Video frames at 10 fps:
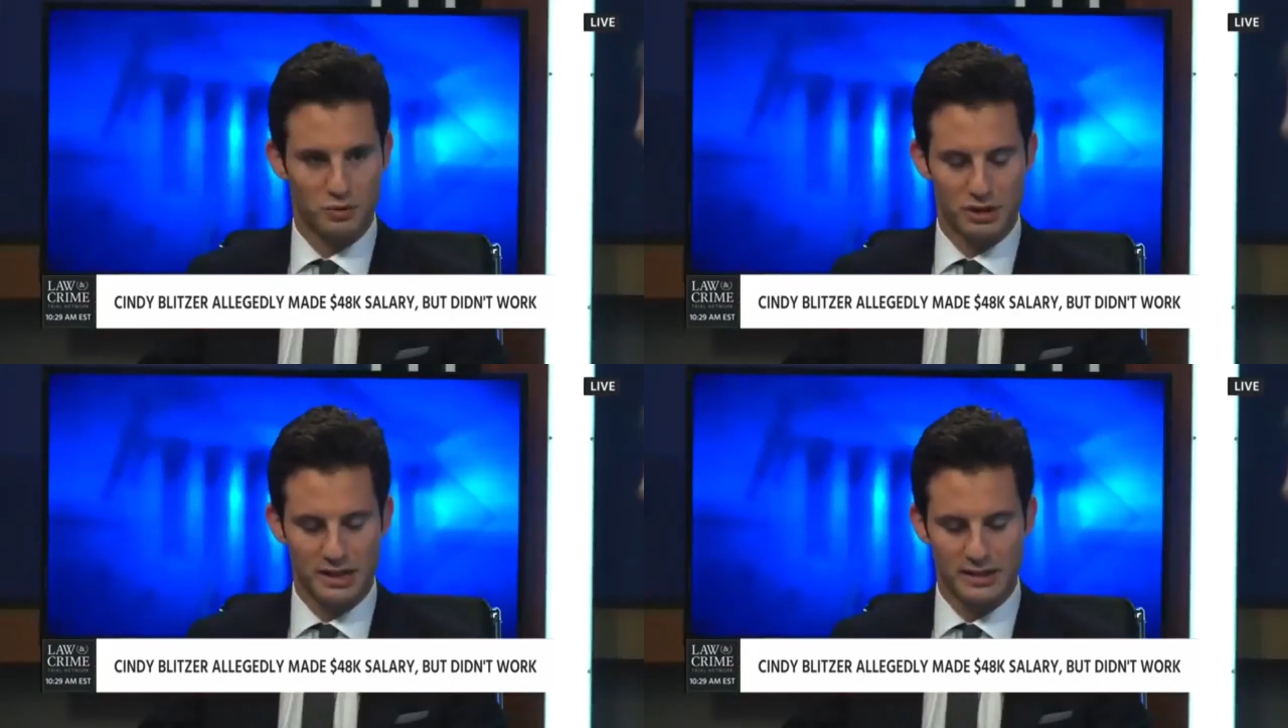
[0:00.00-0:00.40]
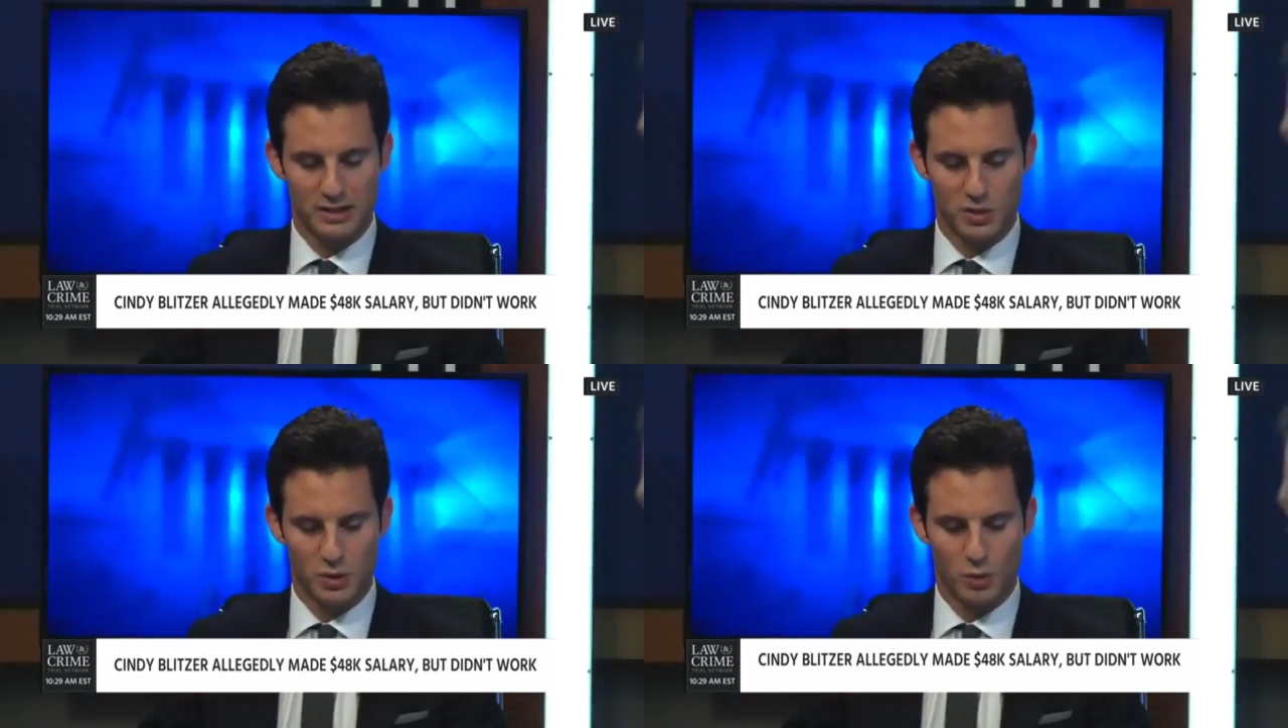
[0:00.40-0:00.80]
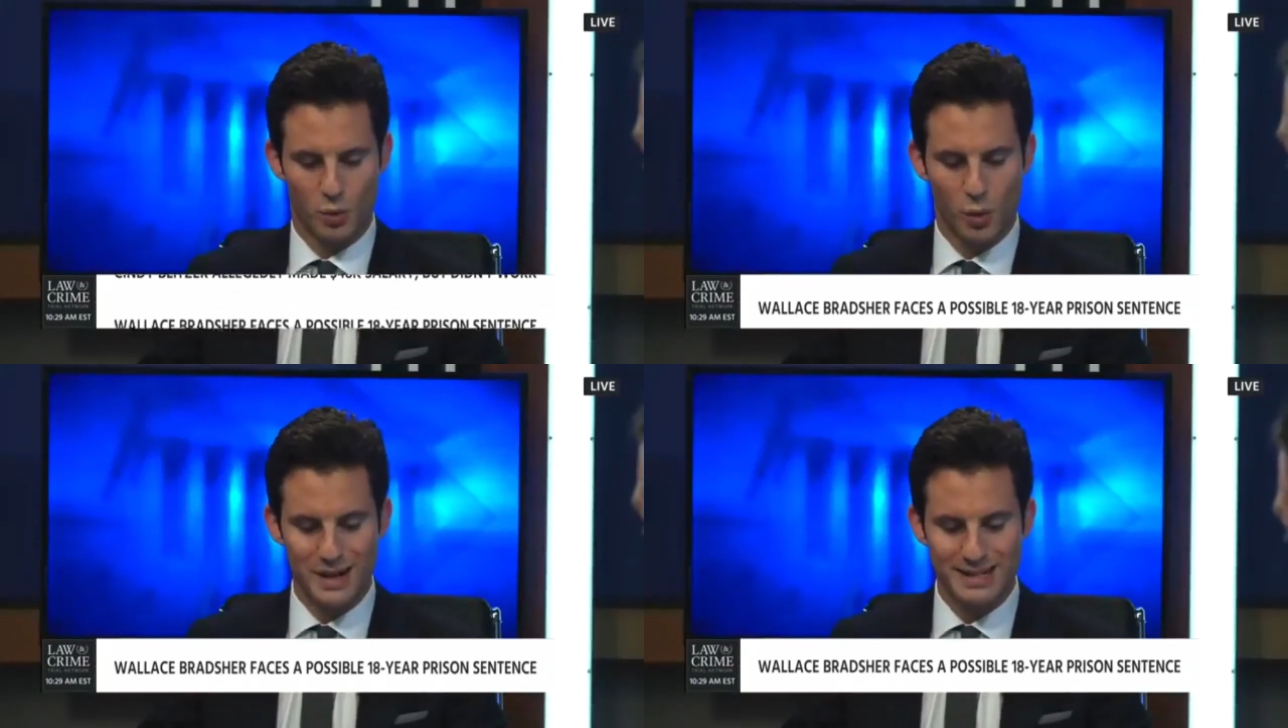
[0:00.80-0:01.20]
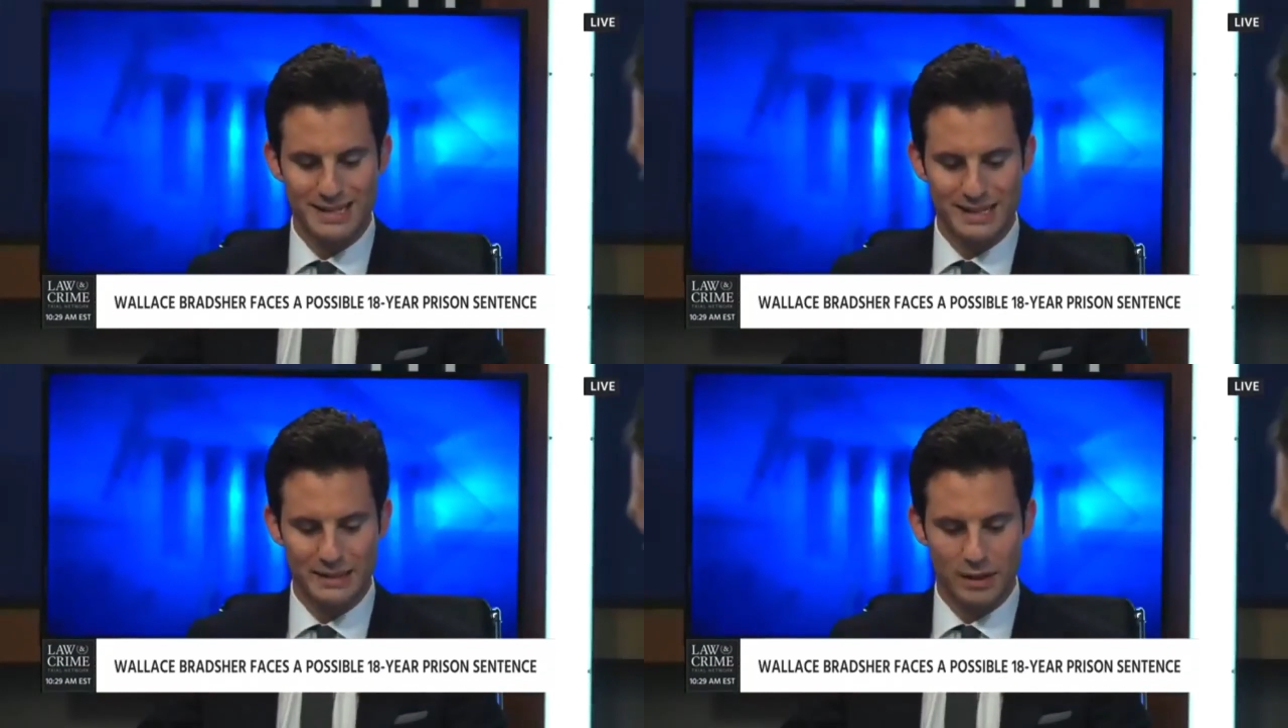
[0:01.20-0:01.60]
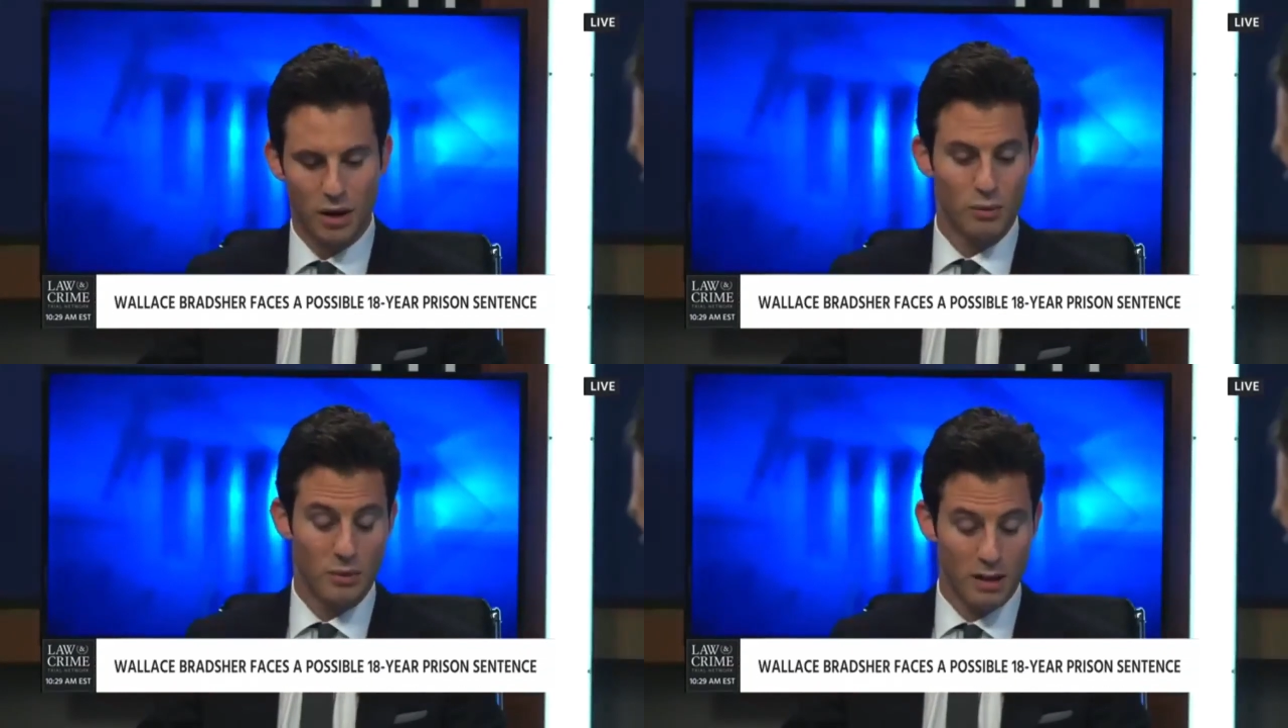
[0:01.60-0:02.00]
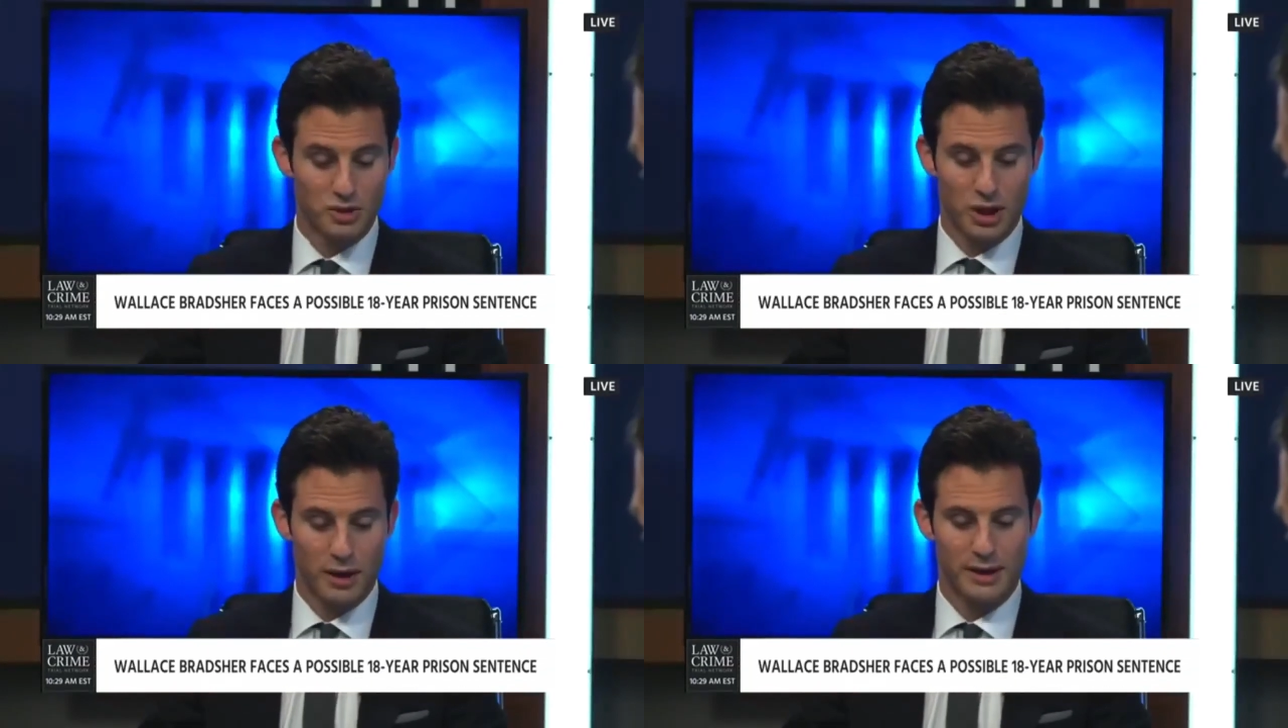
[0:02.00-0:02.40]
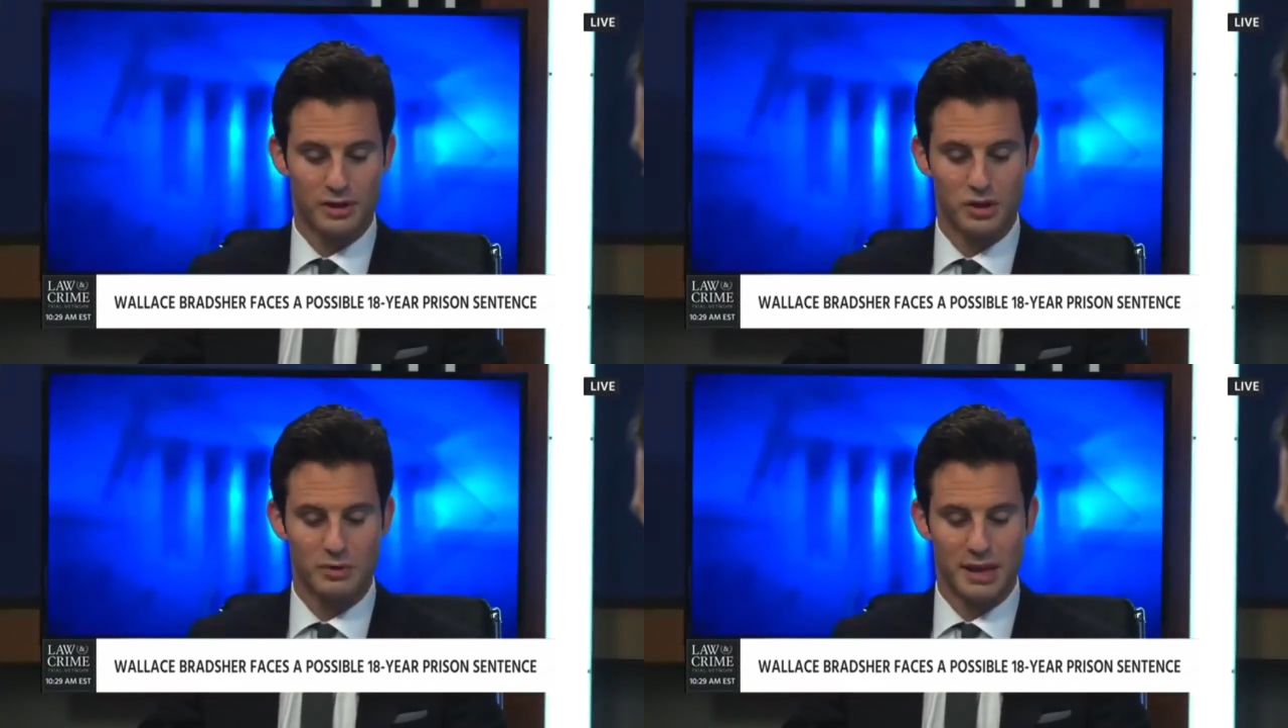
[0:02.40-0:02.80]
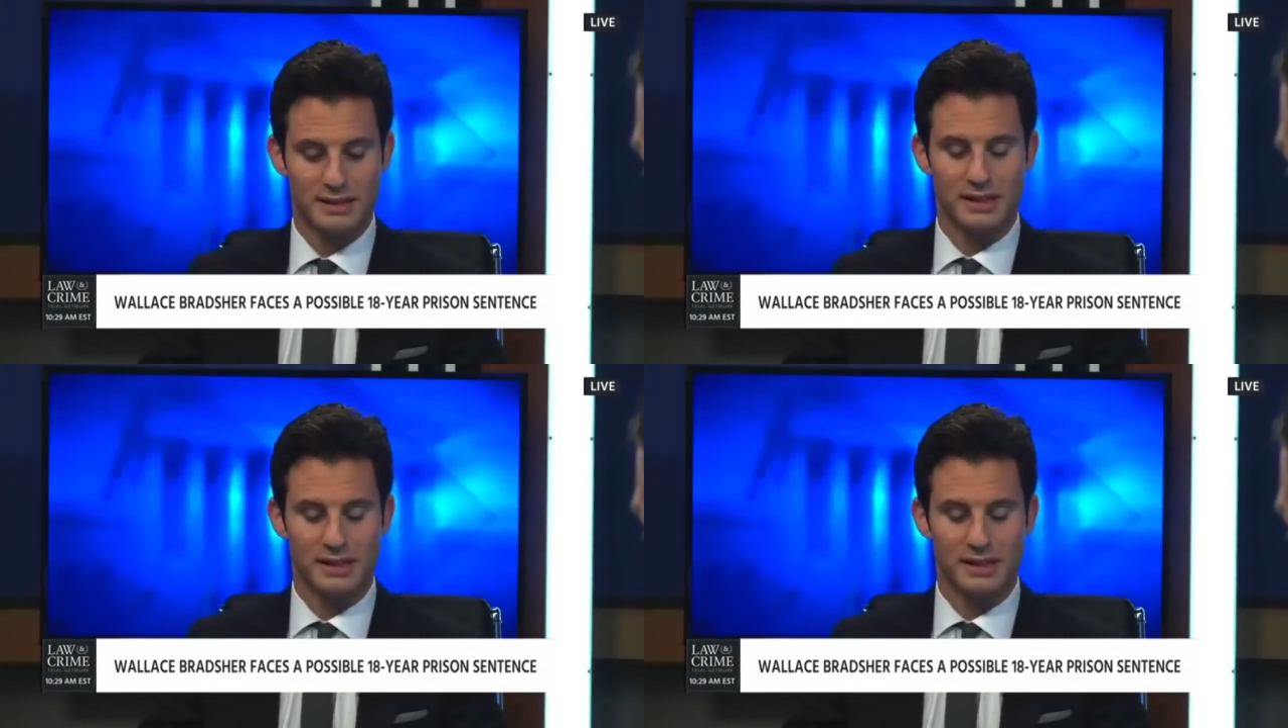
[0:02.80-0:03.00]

pretenses one. What is the, that's